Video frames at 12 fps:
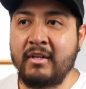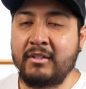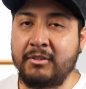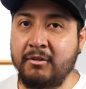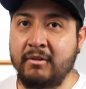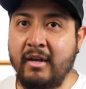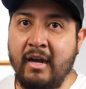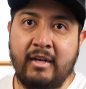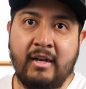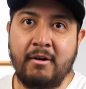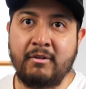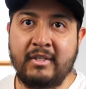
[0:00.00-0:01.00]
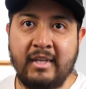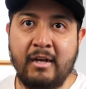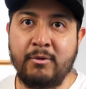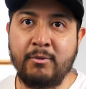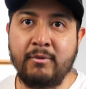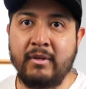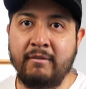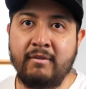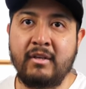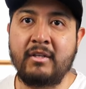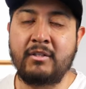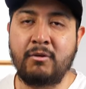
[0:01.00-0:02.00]
so I cannot tell you if
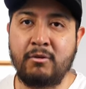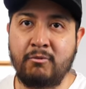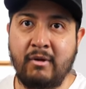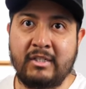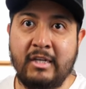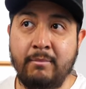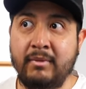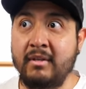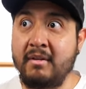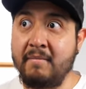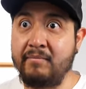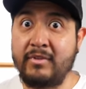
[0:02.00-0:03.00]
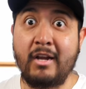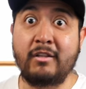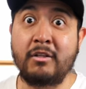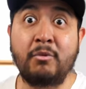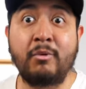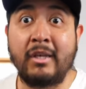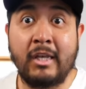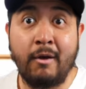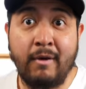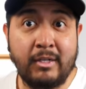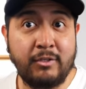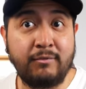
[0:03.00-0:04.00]
it's going to accept 32
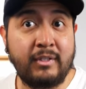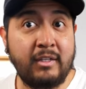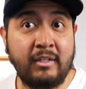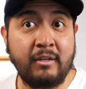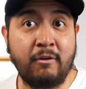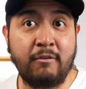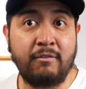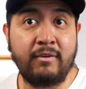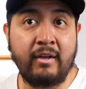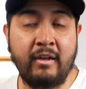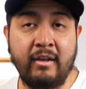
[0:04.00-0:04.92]
gigabytes of